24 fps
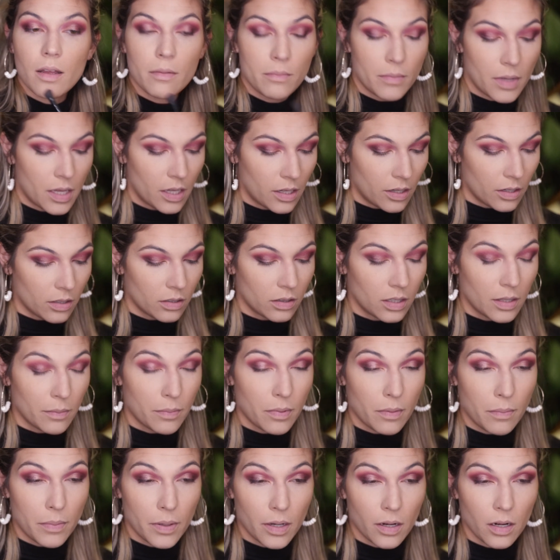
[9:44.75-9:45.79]
make your
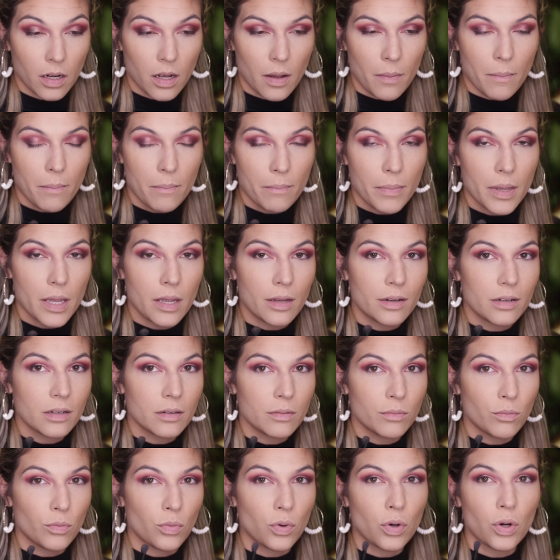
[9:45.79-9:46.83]
lip appear a bit
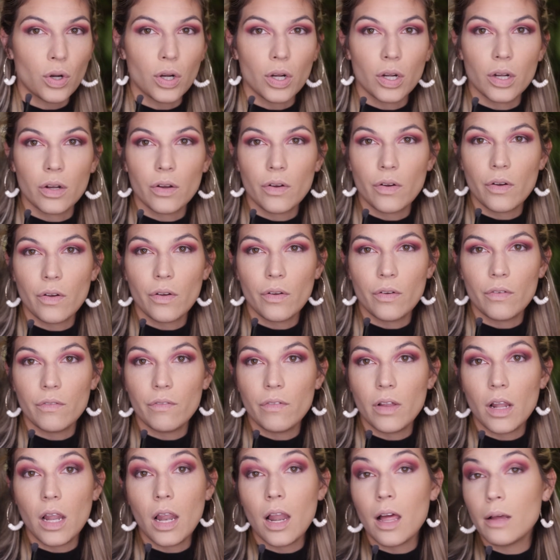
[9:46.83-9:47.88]
more
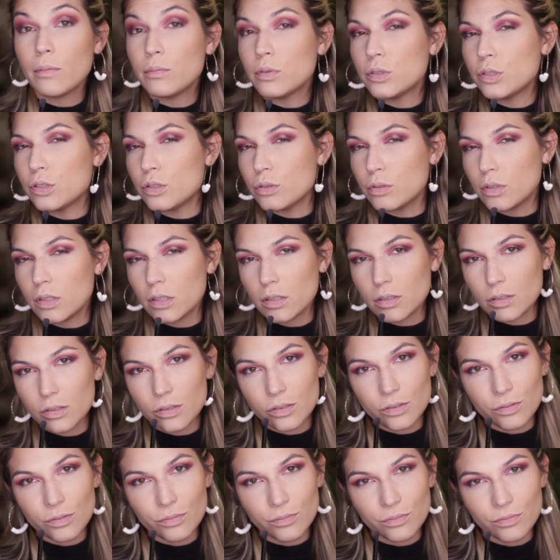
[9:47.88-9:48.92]

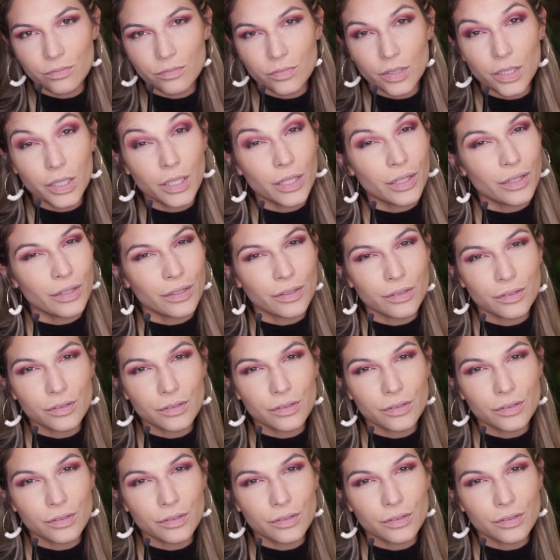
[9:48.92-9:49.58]
voluptuous. Yes.